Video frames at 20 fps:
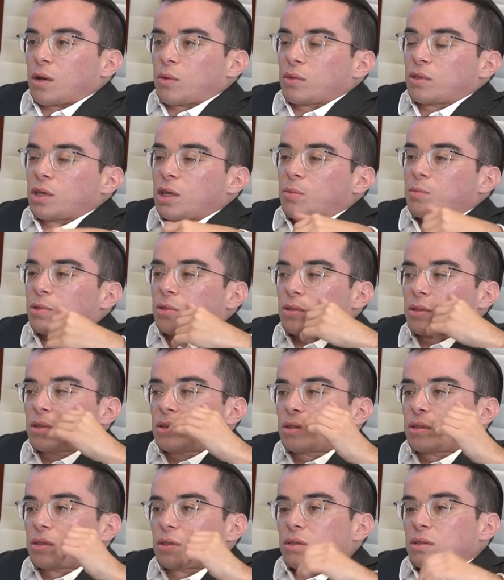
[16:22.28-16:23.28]
I was able
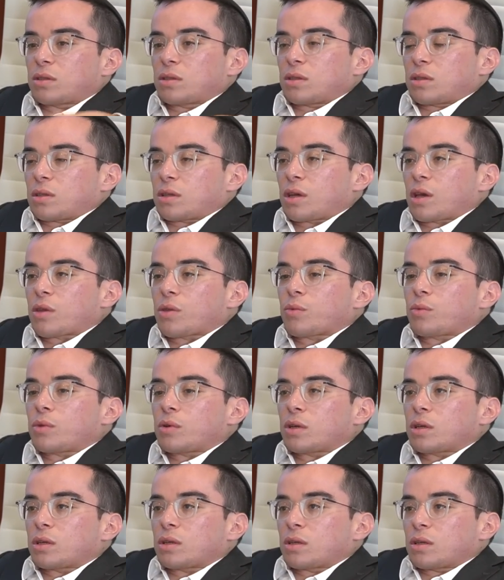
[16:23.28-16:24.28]
to get through
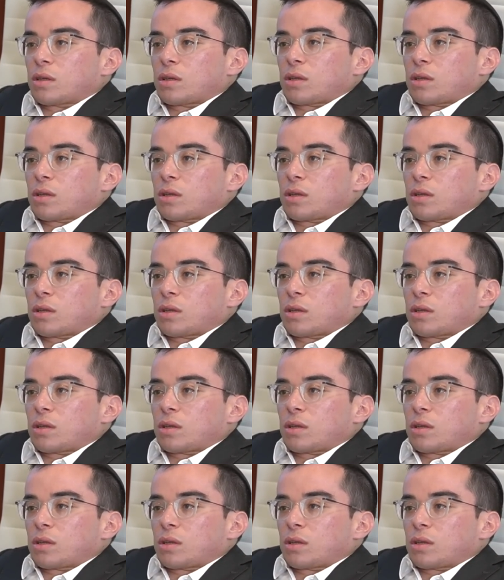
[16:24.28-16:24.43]
it.